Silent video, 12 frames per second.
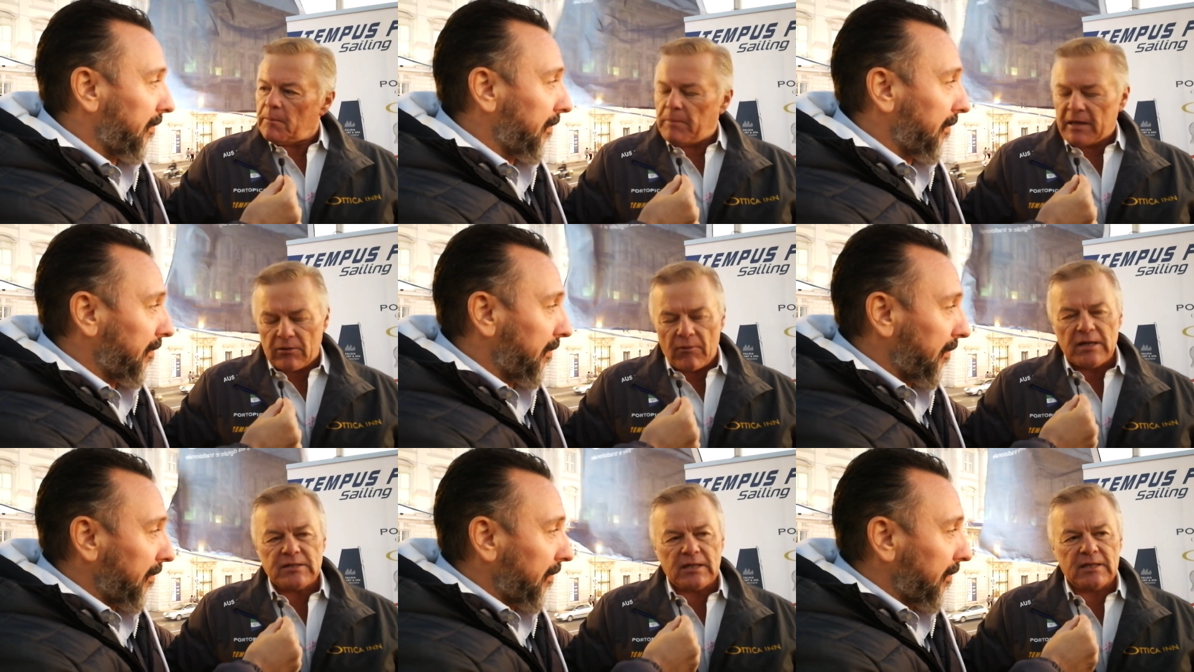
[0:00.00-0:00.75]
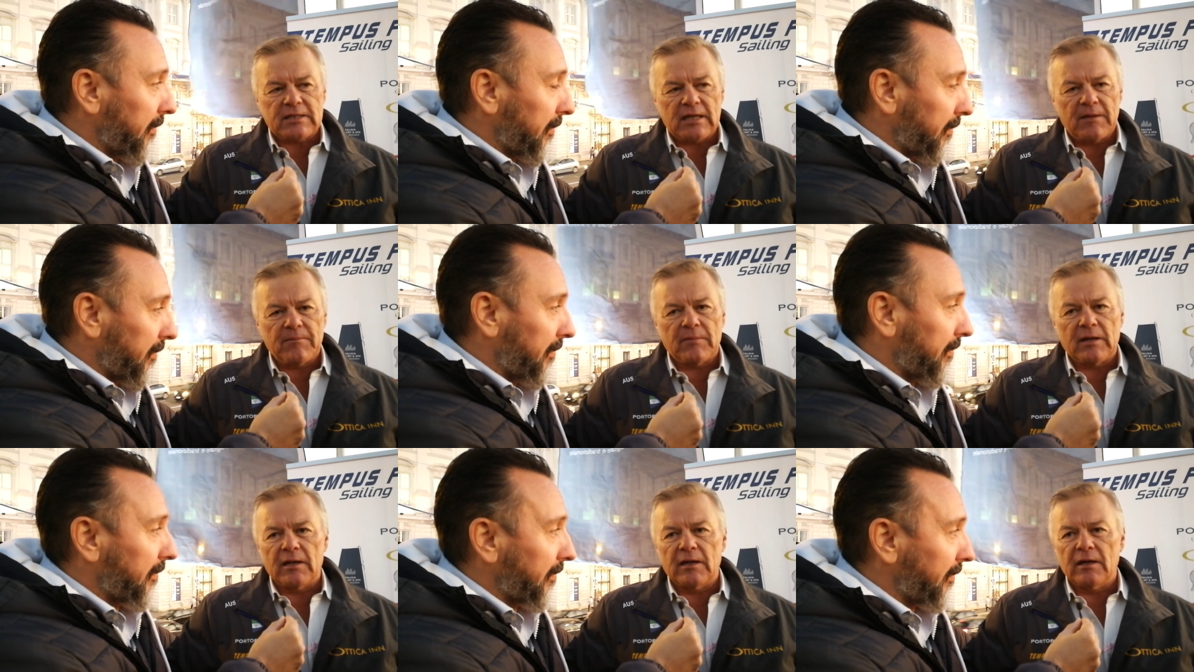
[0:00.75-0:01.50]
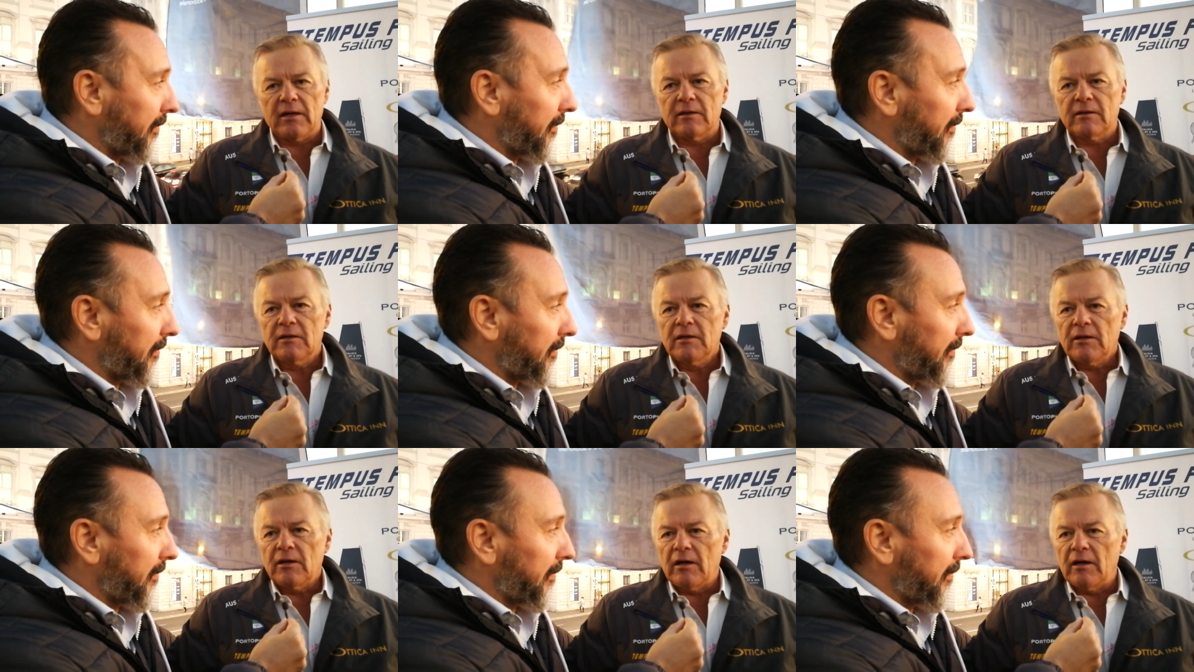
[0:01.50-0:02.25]
Speaker 1: big racing team uh,
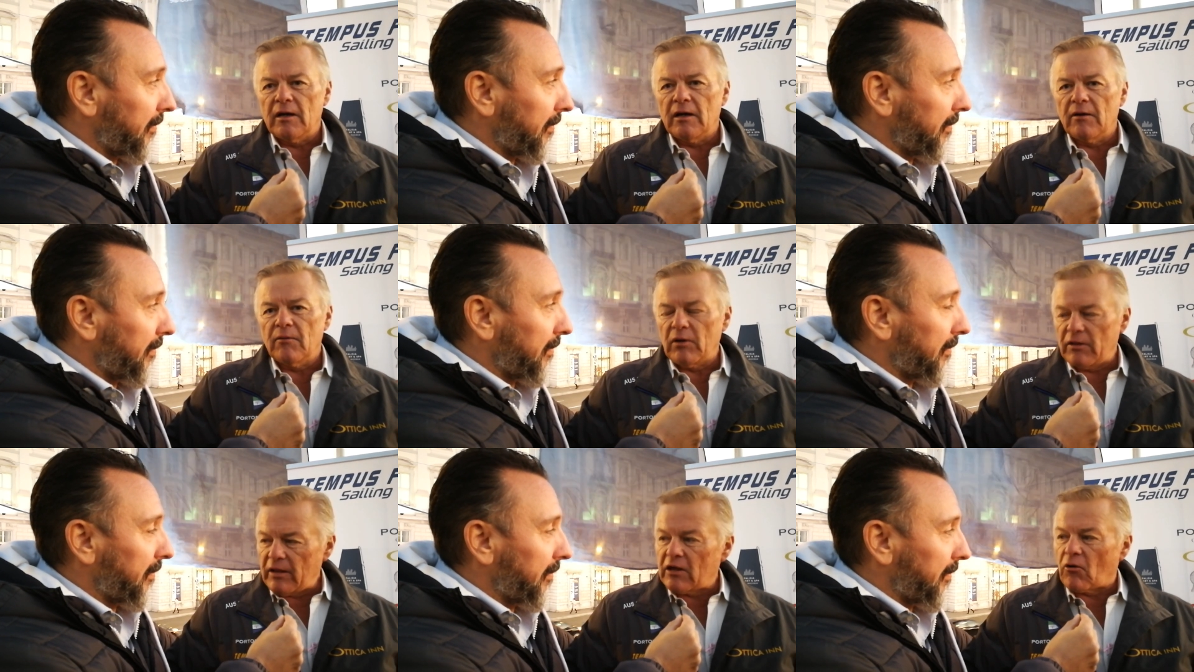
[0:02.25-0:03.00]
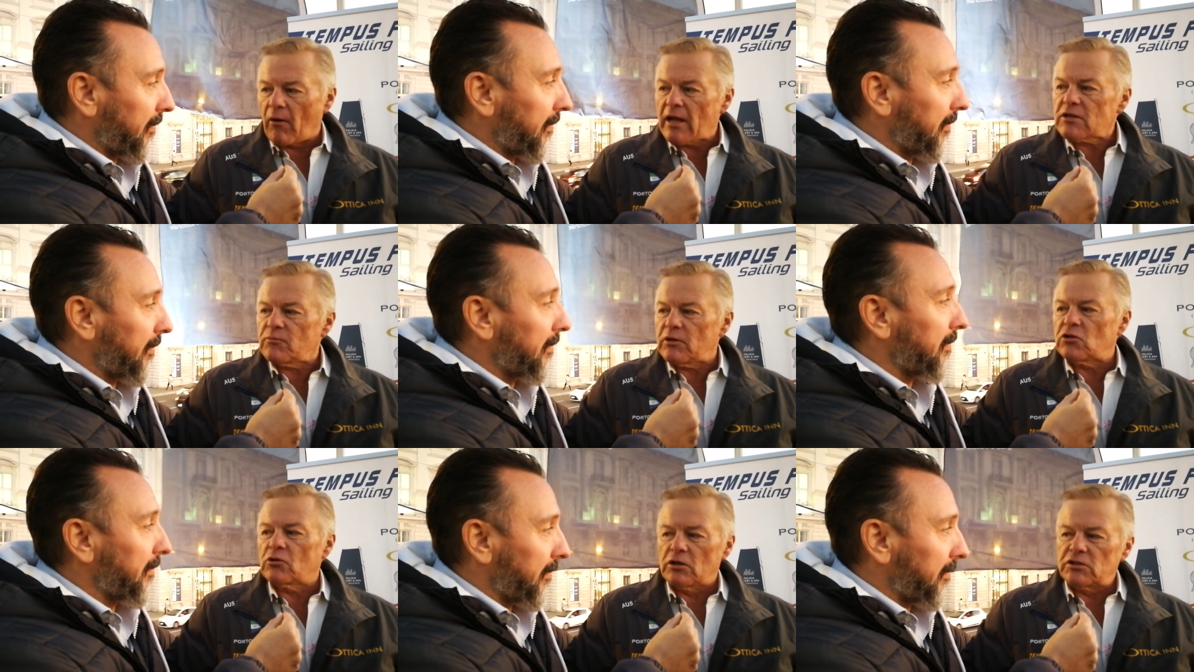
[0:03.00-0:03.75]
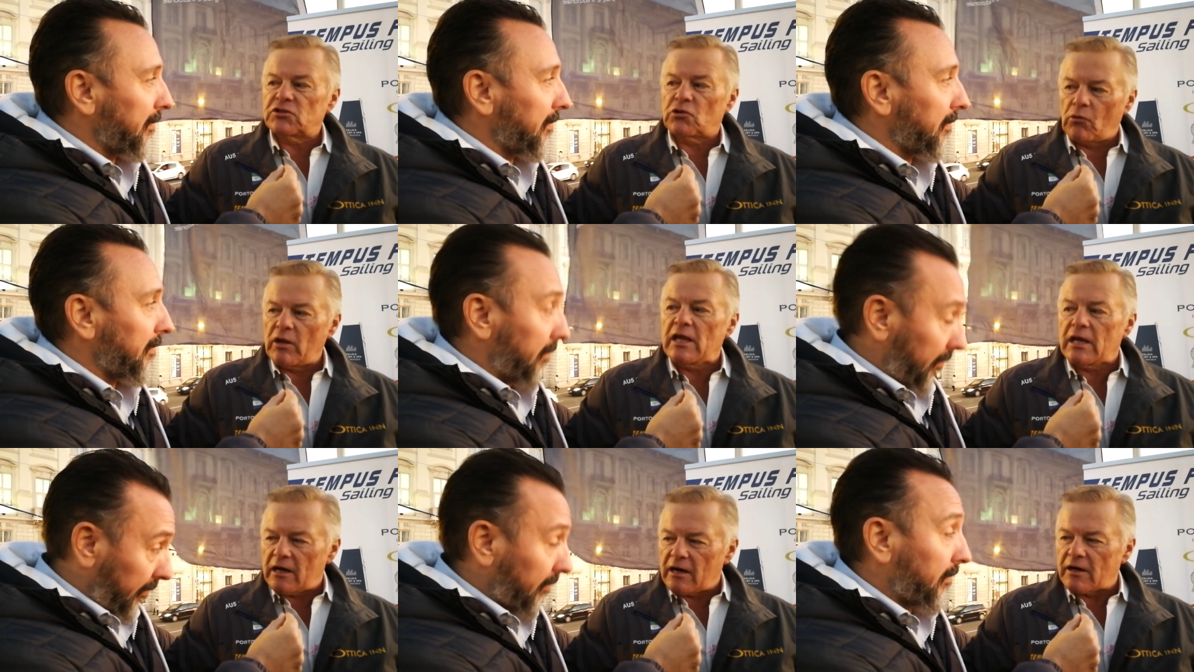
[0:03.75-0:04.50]
uh, with Nicorette, it took us three
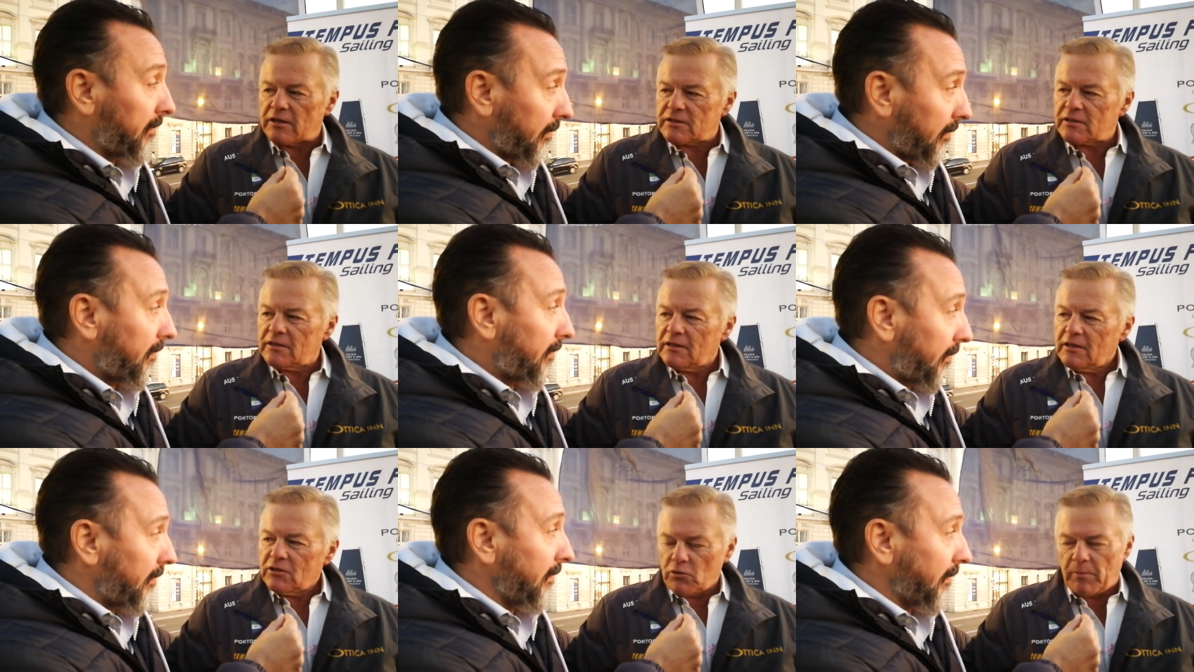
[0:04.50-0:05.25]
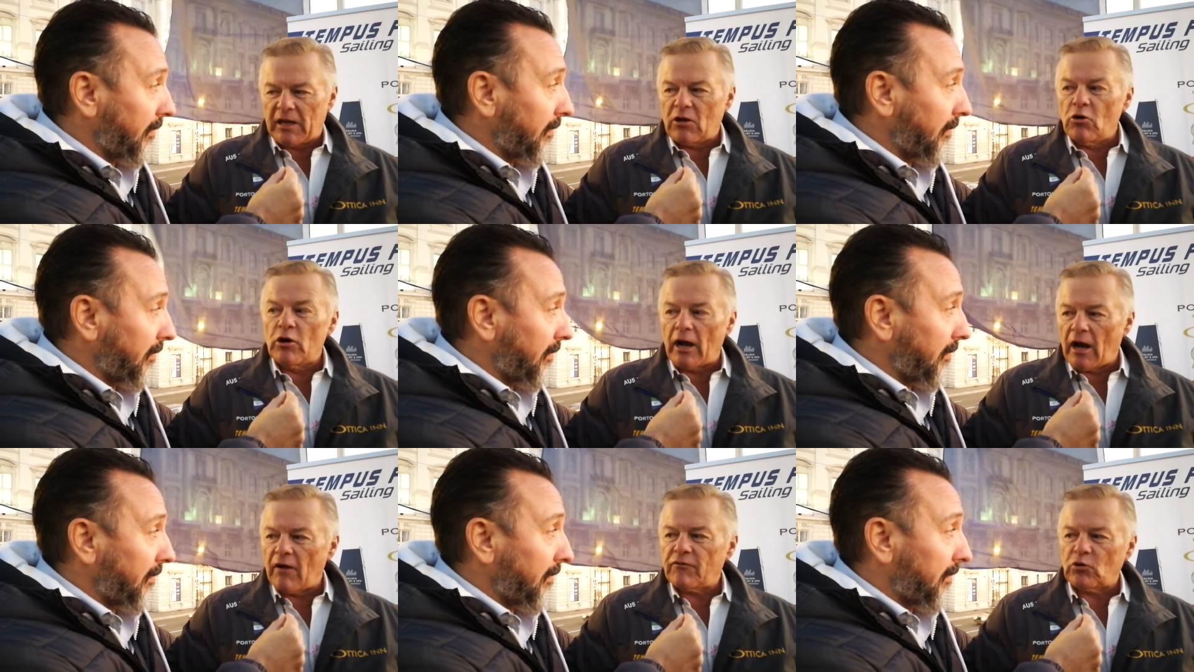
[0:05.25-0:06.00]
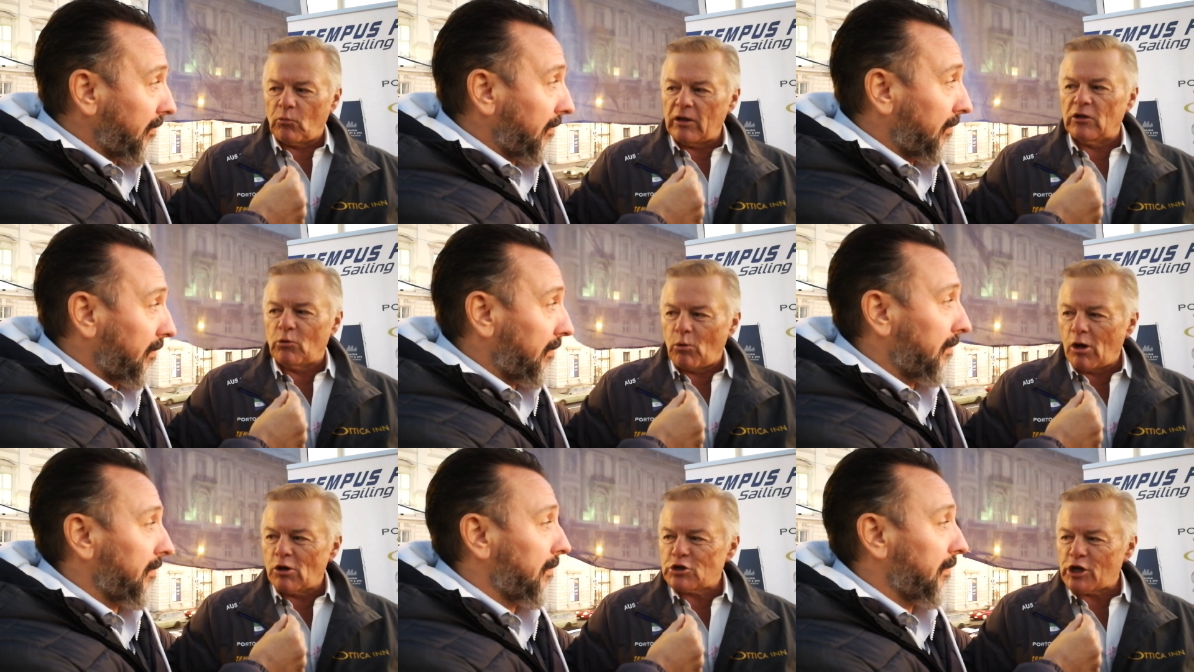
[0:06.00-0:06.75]
years to be good enough to win the
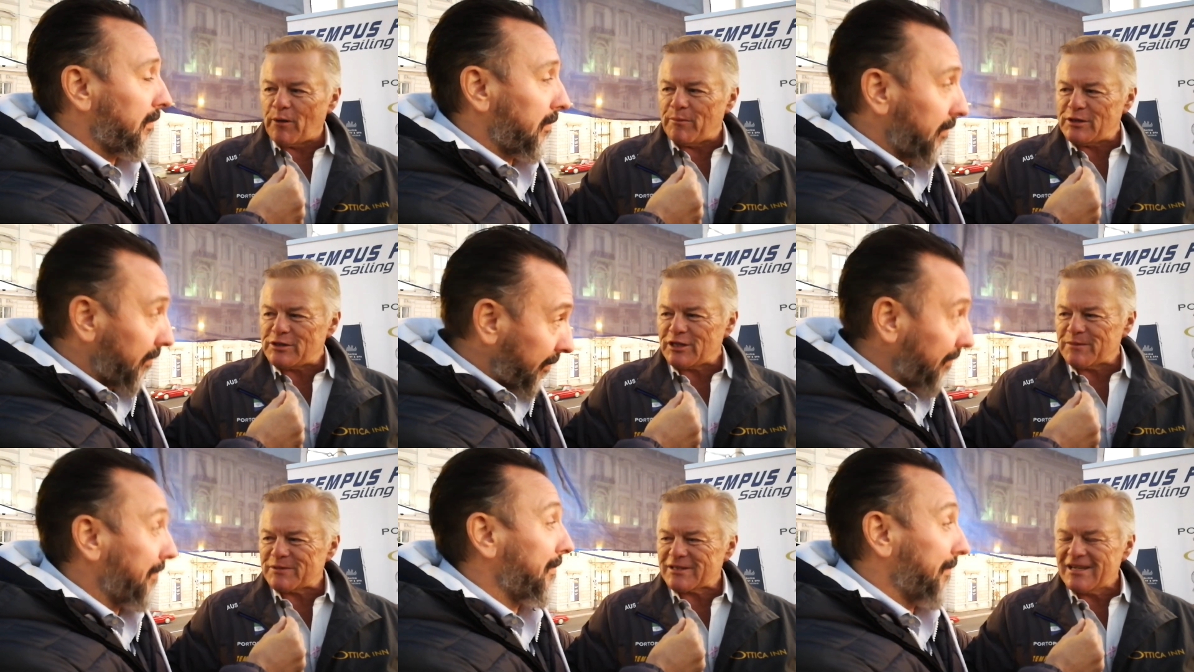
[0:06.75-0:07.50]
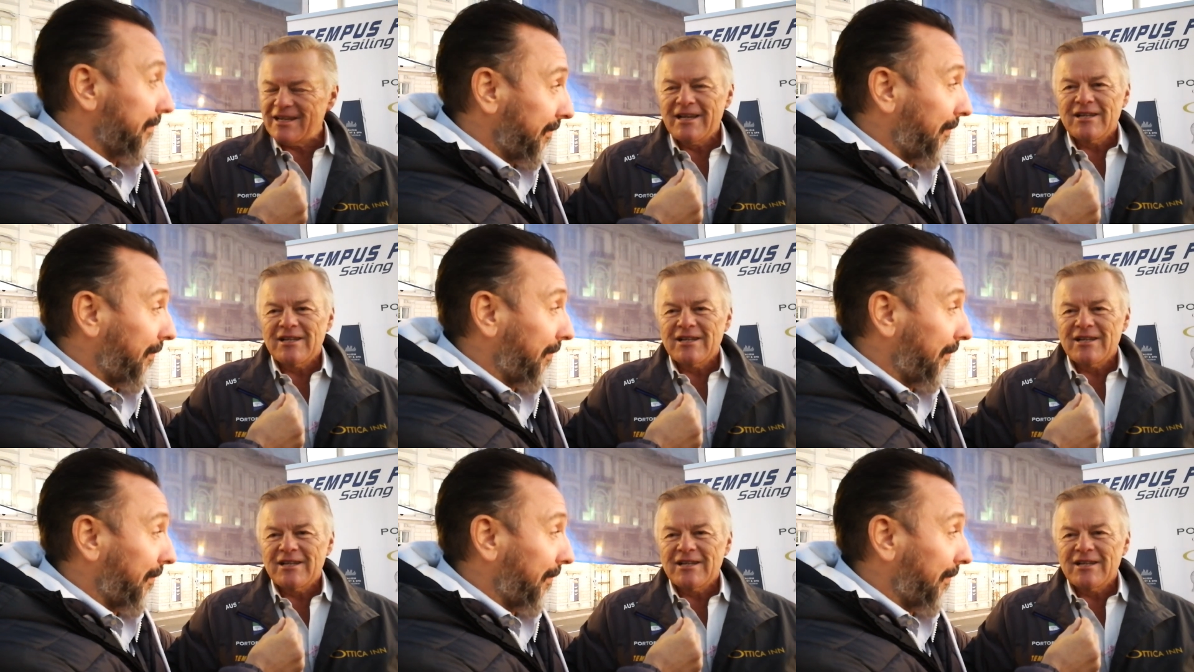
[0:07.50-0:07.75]
World Championships.